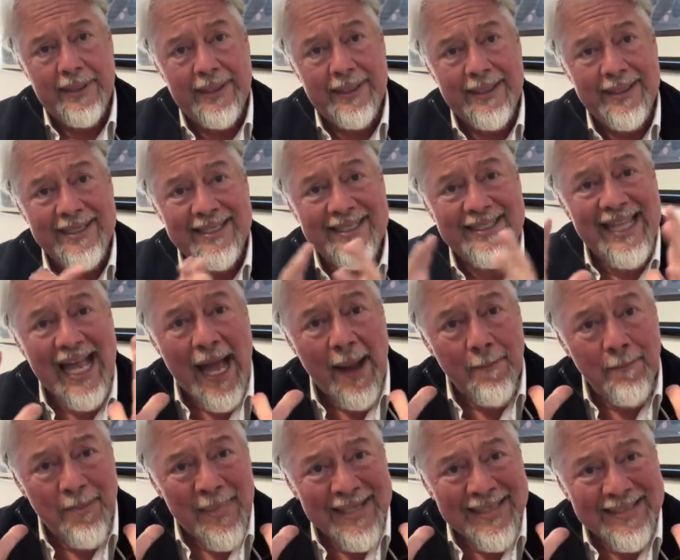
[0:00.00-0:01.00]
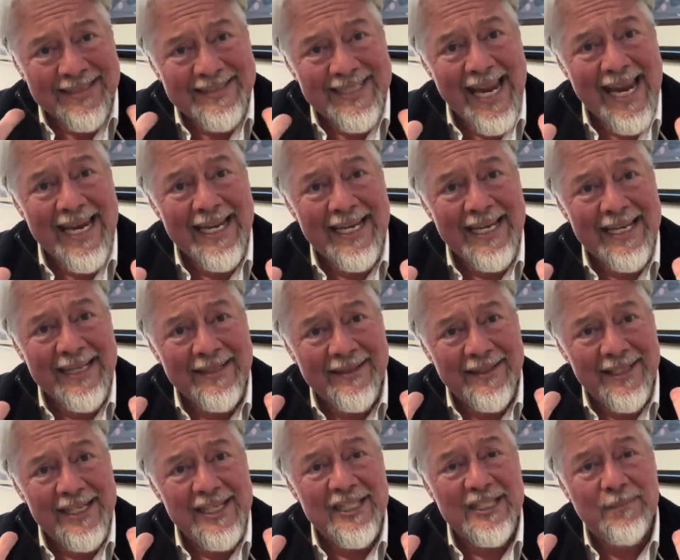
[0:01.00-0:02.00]
Stop maintaining
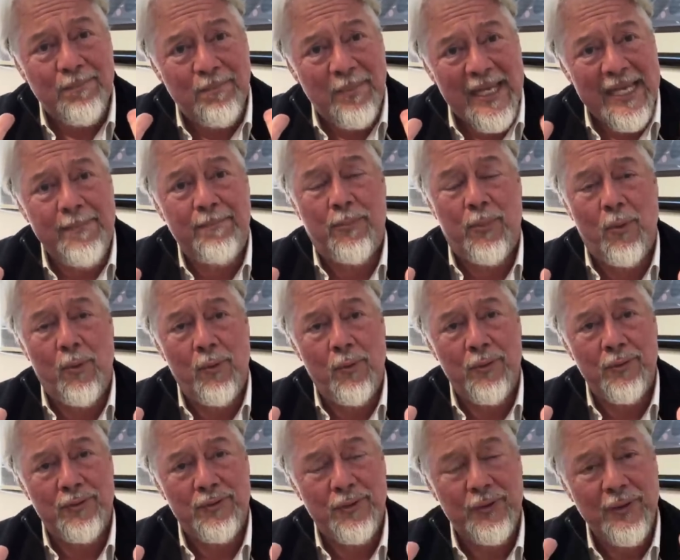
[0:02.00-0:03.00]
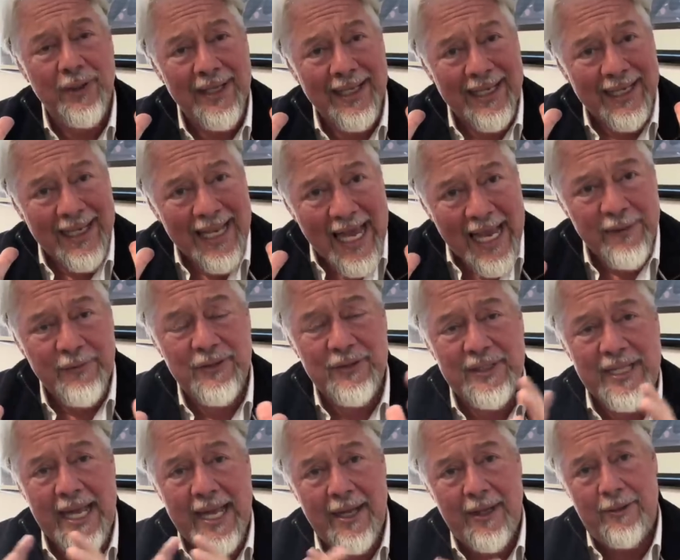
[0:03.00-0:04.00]
these people's
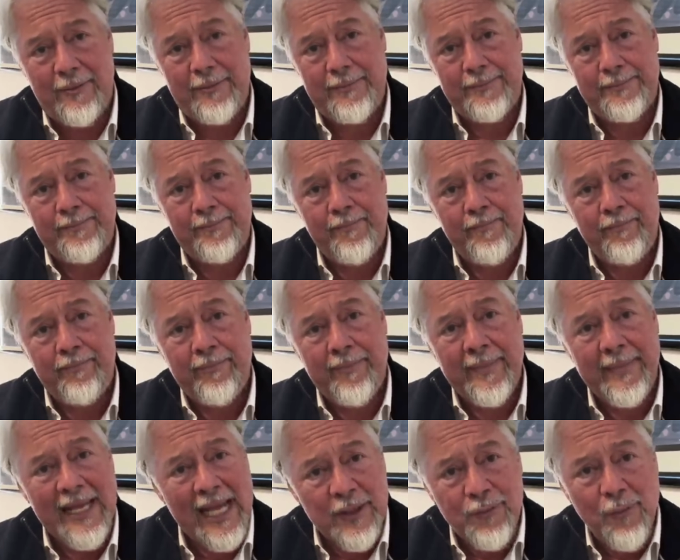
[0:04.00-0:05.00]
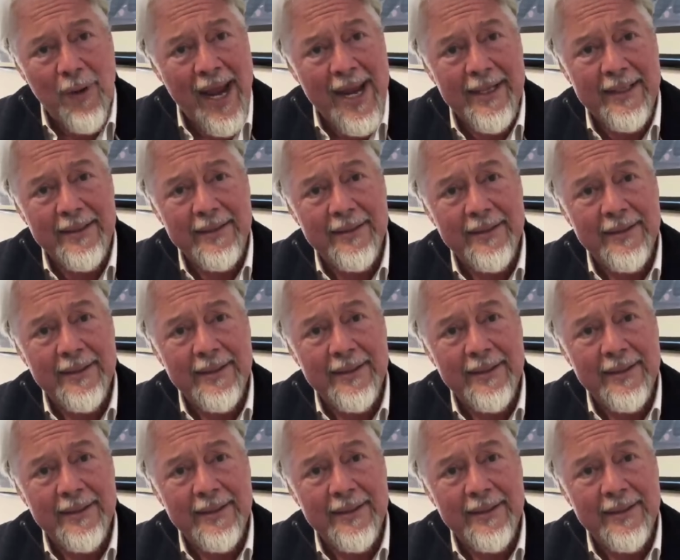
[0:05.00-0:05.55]
lifestyle. That's right.